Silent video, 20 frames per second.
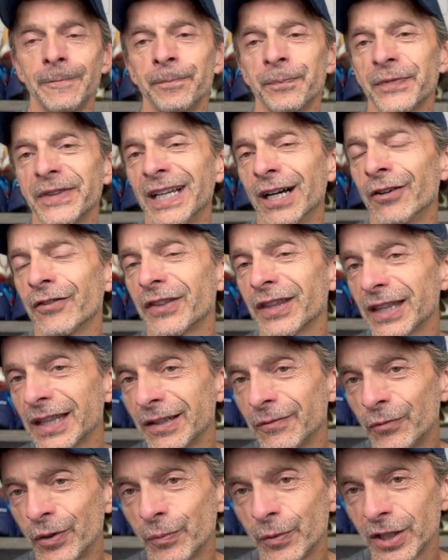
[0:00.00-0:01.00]
Now,
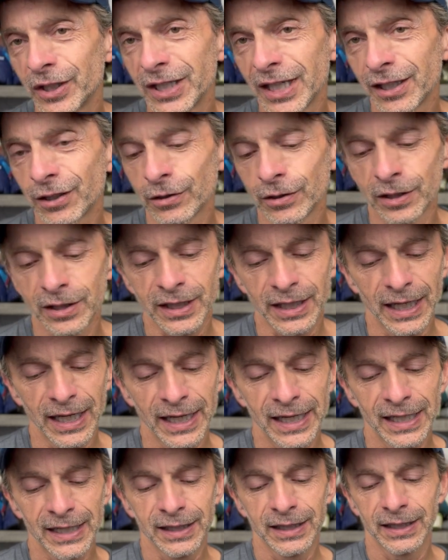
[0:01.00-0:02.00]
when we take a look
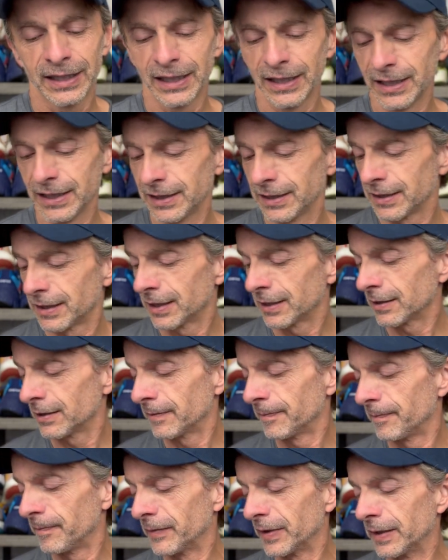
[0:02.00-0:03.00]
at the
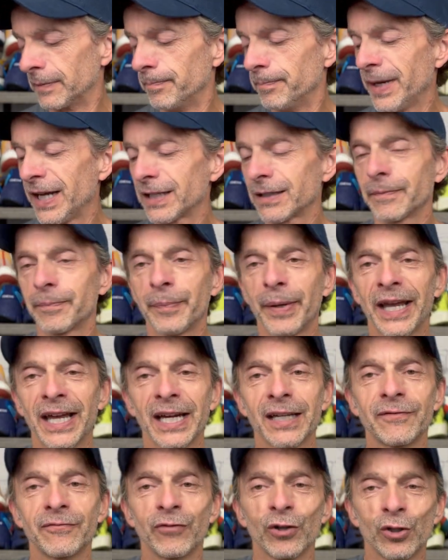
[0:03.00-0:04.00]
met
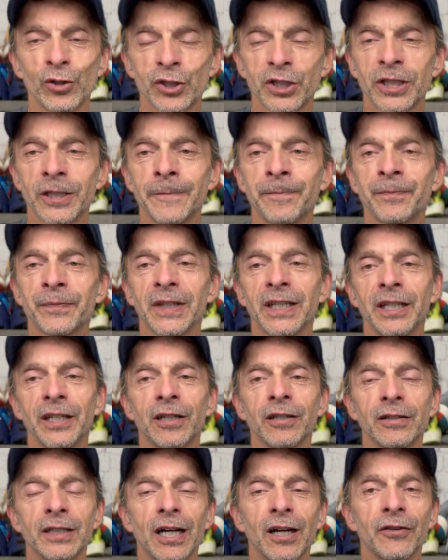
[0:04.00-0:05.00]
pad version
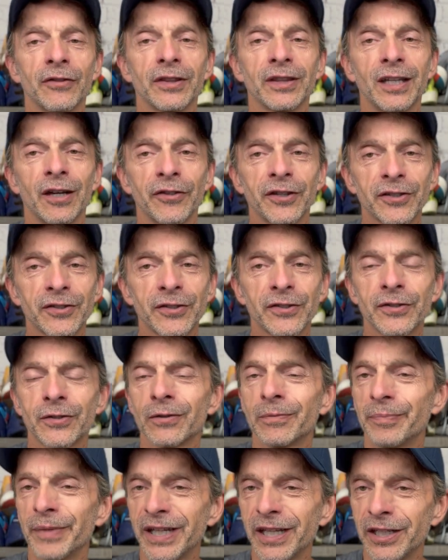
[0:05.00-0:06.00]
here, now this is
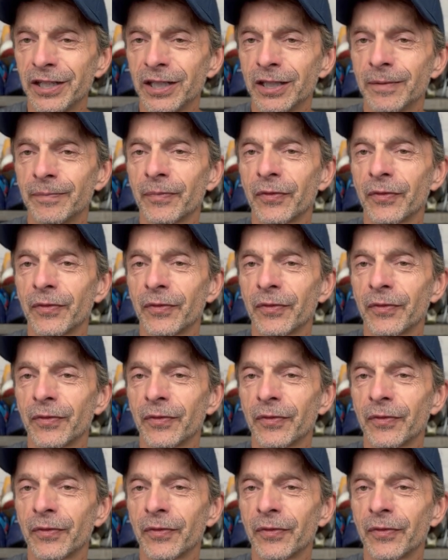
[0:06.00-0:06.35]
their medium